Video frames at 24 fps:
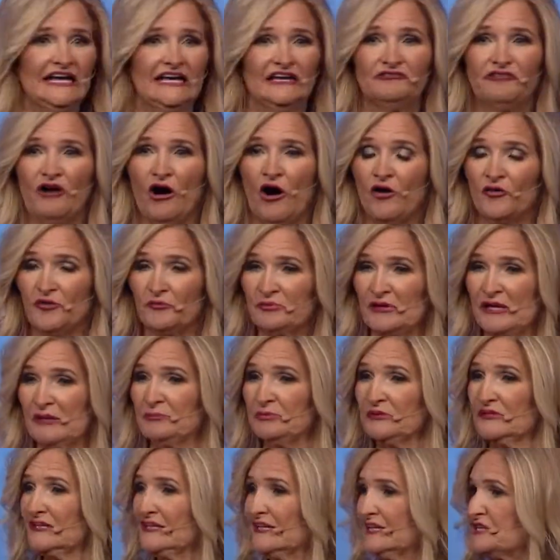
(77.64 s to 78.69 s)
if all the
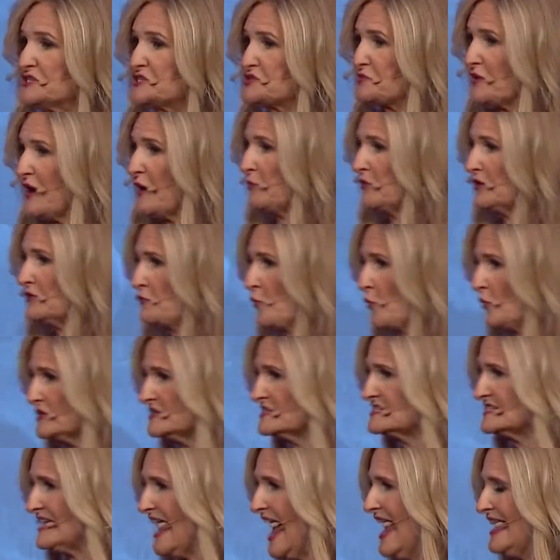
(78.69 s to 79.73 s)
people in Israel would have worn
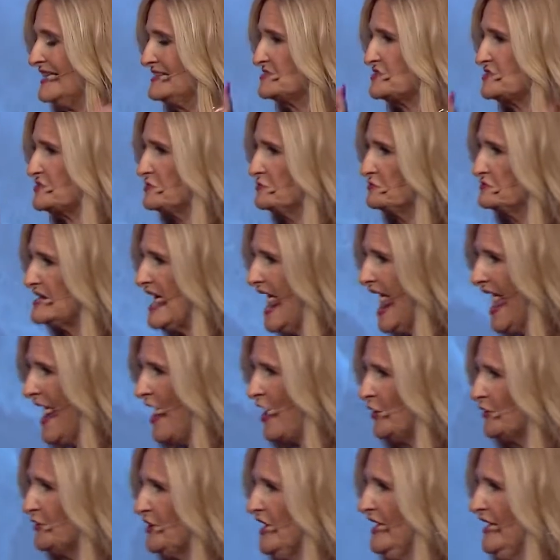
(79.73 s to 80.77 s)
signs through
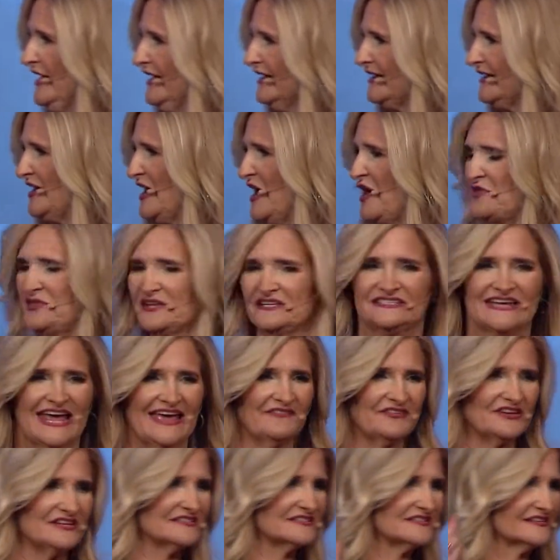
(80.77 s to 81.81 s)
town, you know, that David is